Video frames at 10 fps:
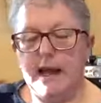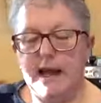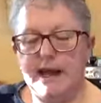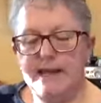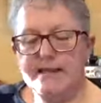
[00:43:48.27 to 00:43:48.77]

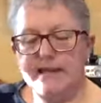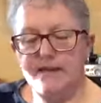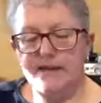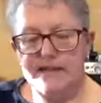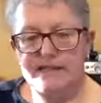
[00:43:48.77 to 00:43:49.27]
And
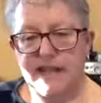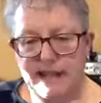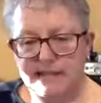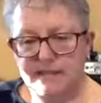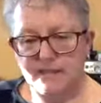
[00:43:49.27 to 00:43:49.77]
if it is
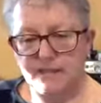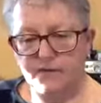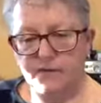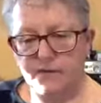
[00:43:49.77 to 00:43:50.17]
active,